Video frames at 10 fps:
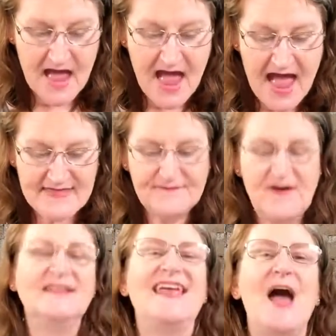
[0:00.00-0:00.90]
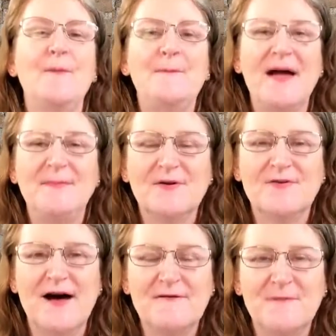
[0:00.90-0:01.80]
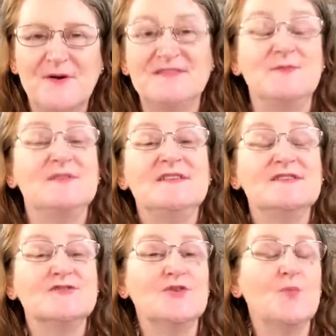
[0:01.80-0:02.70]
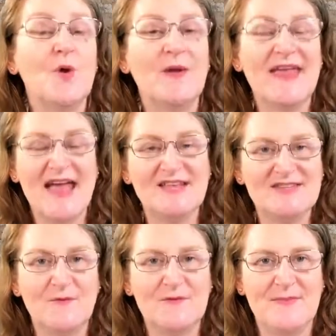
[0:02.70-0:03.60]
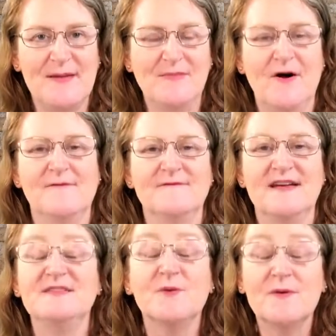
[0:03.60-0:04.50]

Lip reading: And then finally, our Papercraft posse, which is the group where we catch up with people on Facebook.